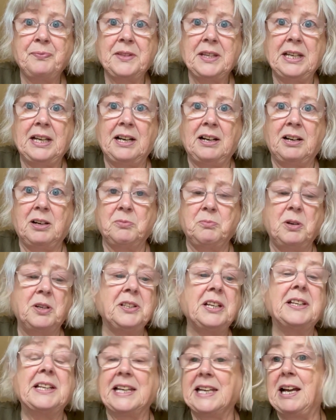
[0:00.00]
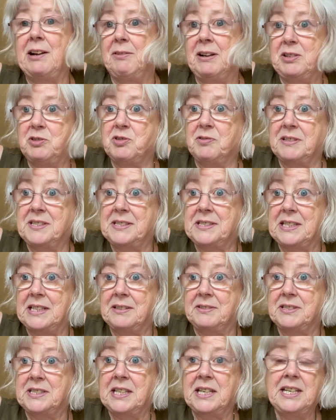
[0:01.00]
are one of the
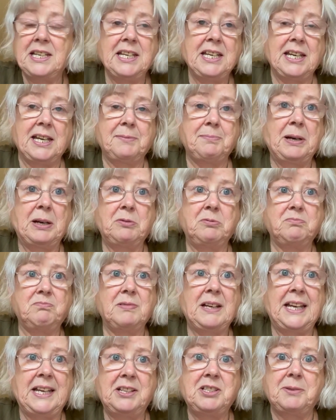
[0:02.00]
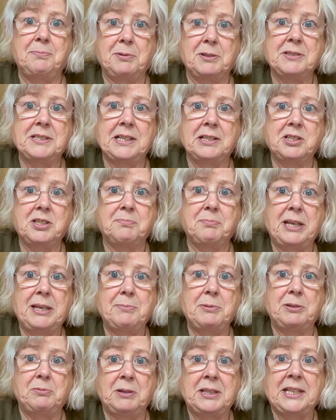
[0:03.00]
characteristics. About 80% of
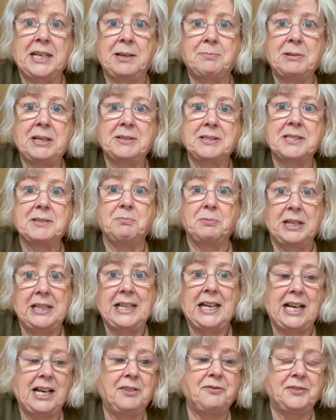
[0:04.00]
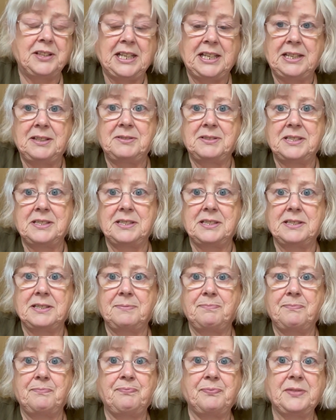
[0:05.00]
people with MS will have these.
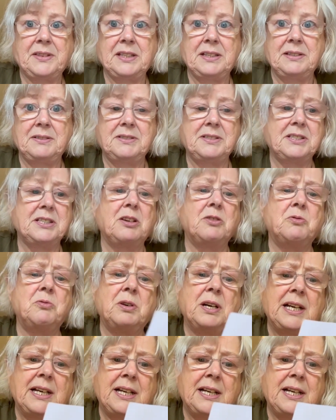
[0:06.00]
So